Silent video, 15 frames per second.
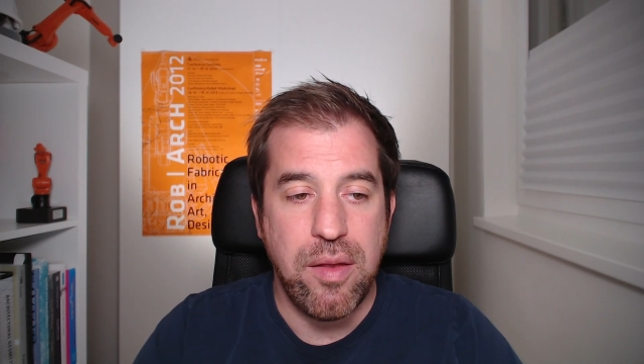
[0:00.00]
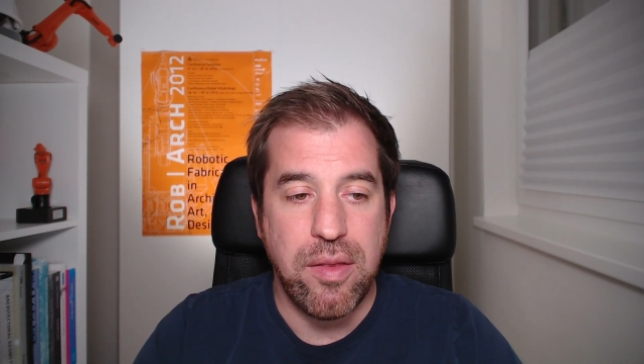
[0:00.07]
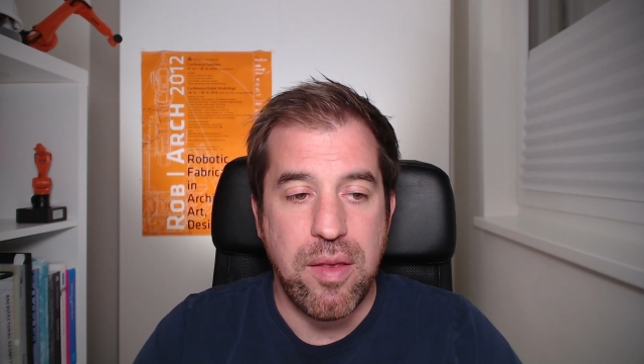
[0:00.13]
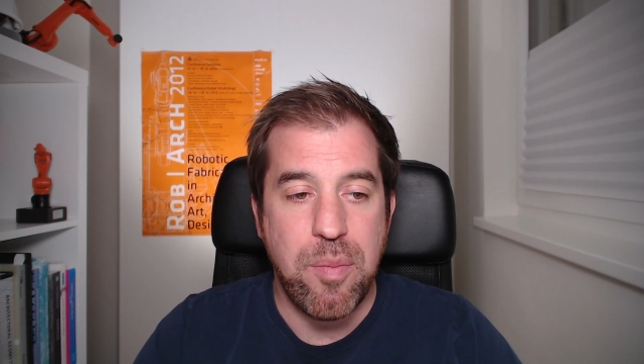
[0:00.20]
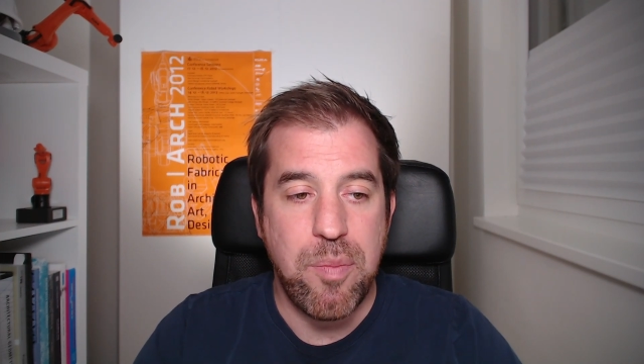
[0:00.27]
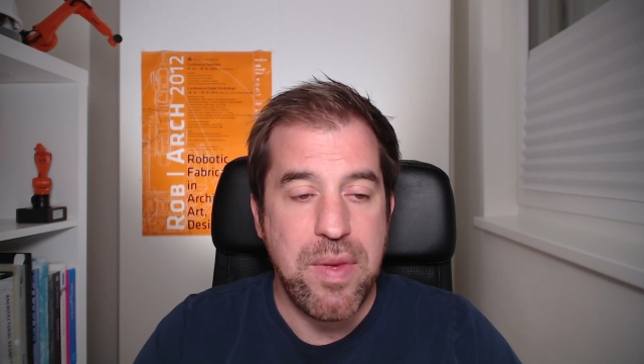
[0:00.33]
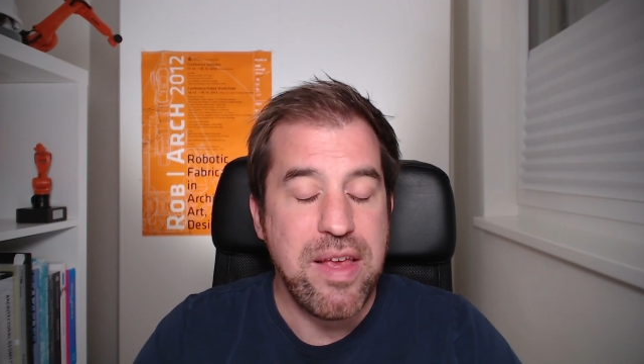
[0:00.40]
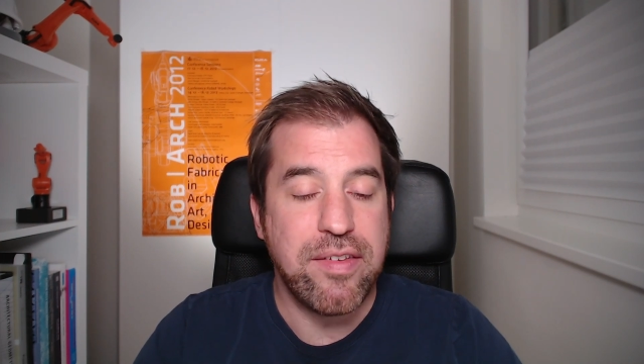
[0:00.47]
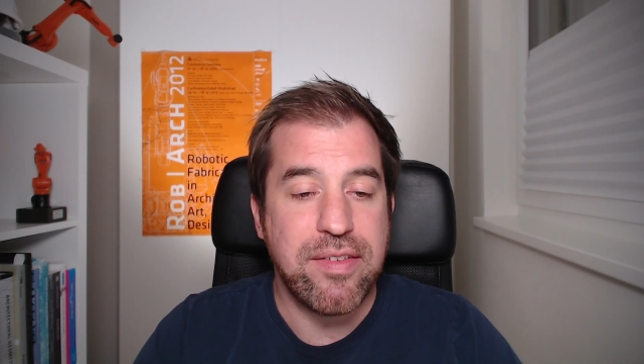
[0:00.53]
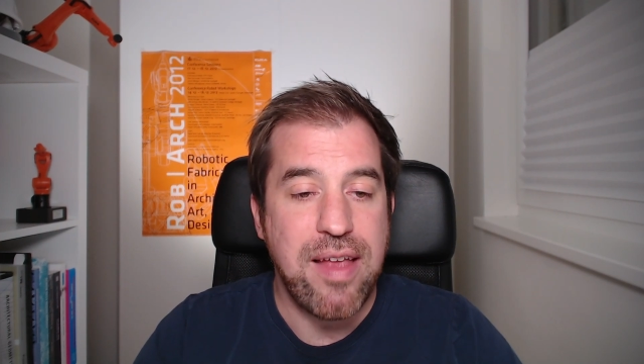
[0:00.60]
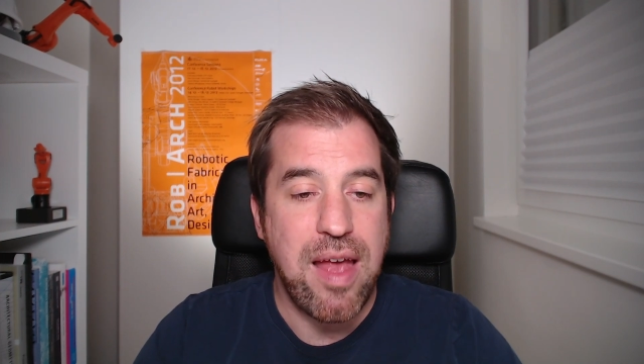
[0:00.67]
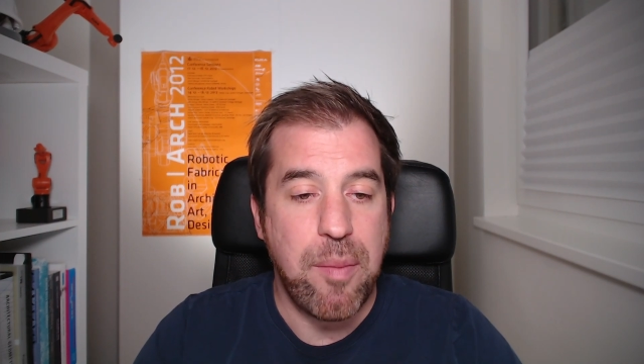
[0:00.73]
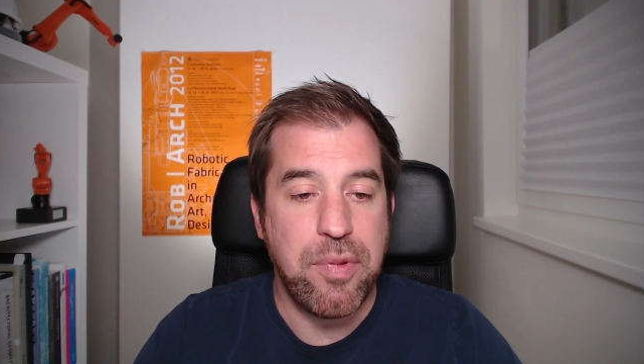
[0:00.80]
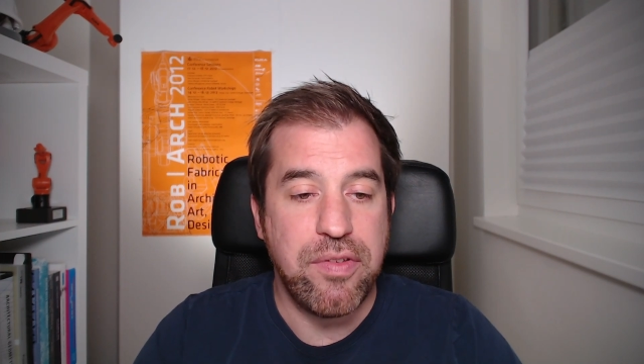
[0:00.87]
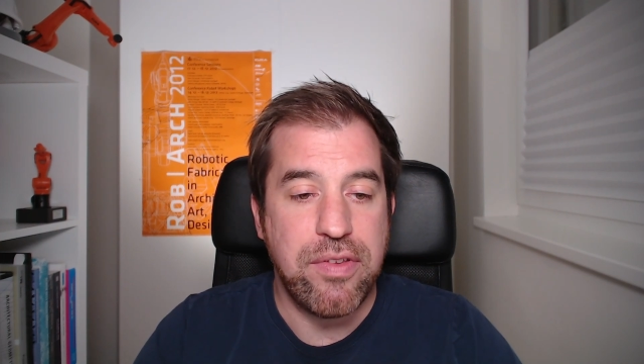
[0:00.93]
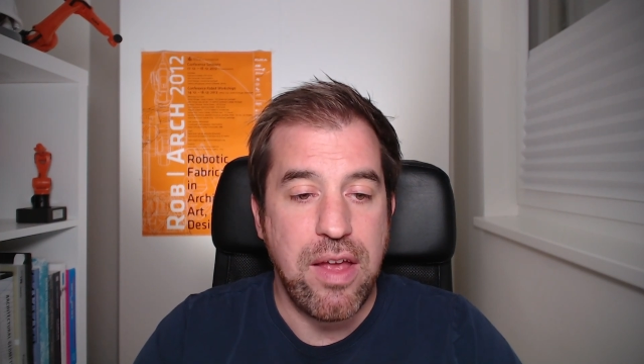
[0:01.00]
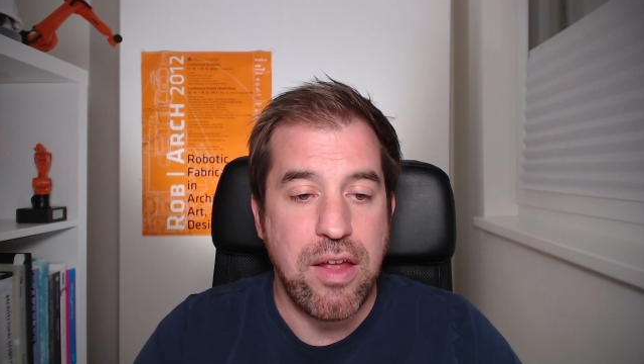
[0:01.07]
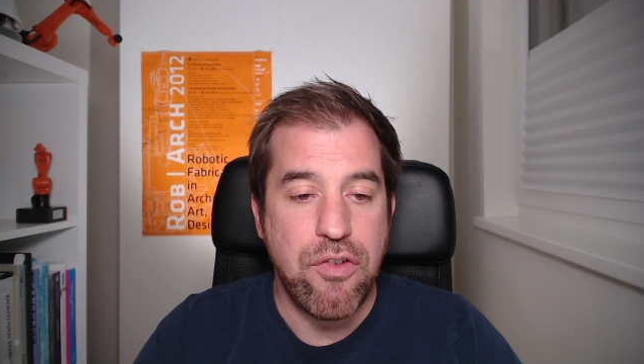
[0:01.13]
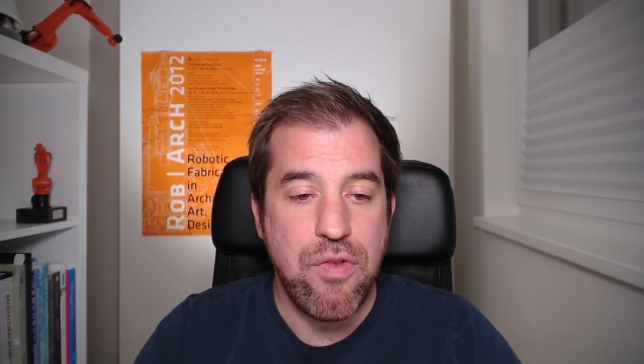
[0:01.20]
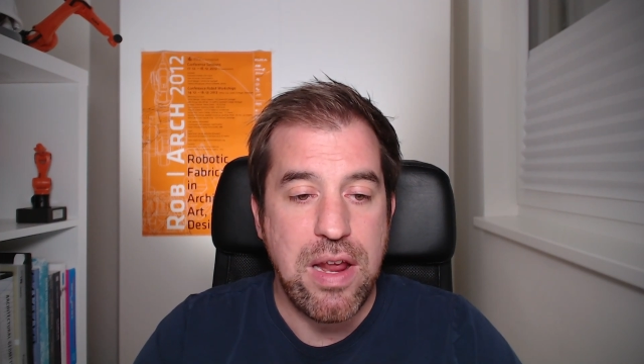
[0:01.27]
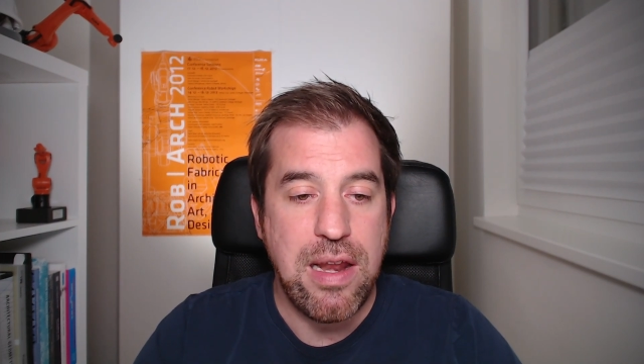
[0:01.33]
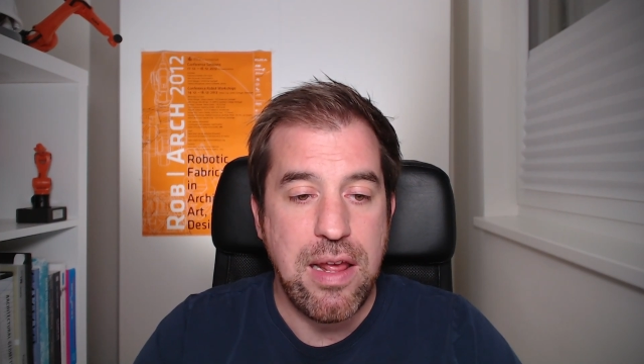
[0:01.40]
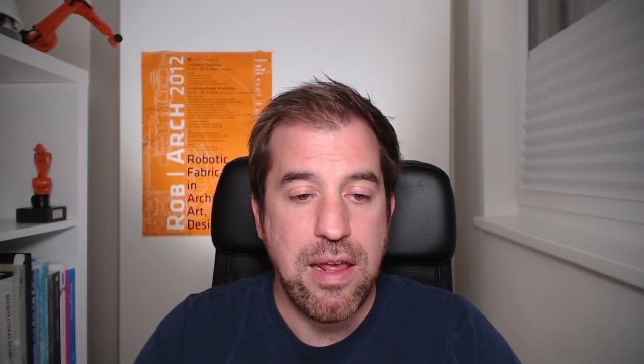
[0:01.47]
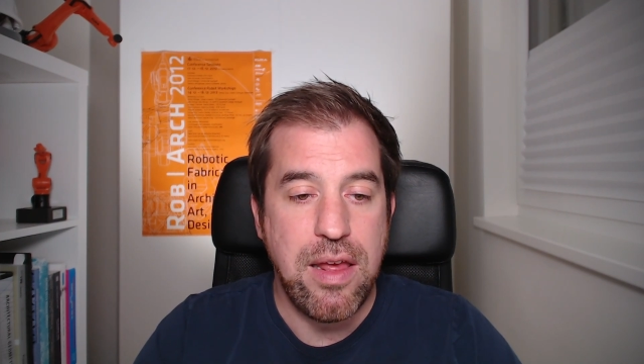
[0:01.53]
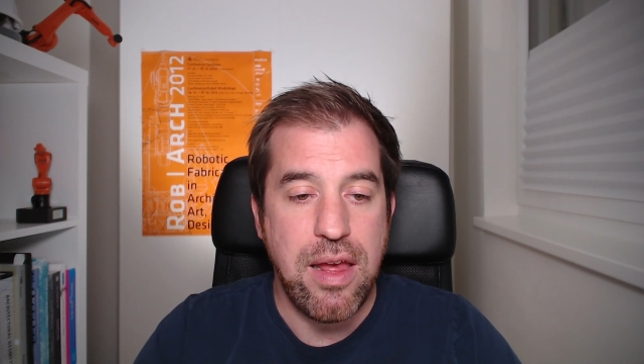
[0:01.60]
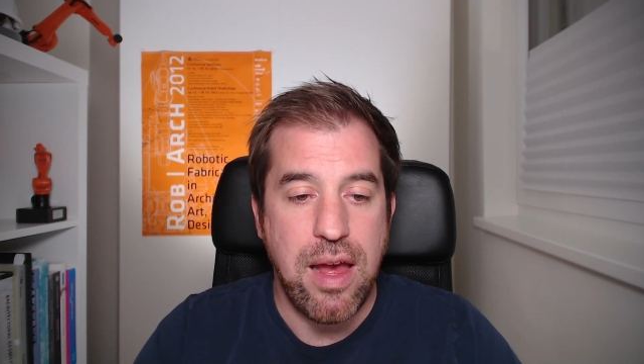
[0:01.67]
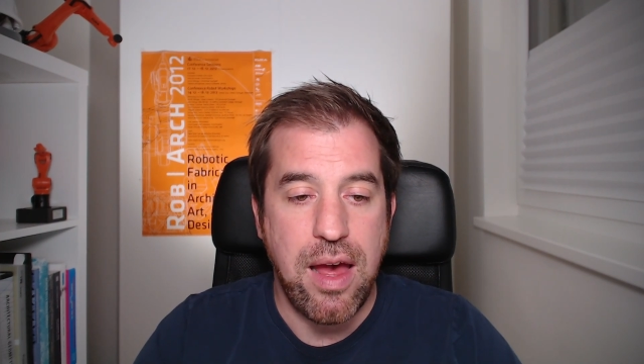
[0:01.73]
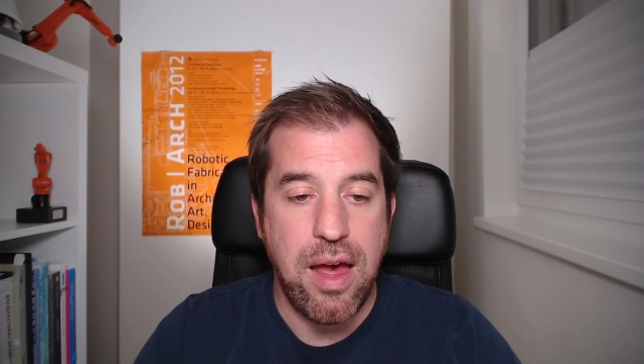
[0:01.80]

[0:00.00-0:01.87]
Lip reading: big step is then really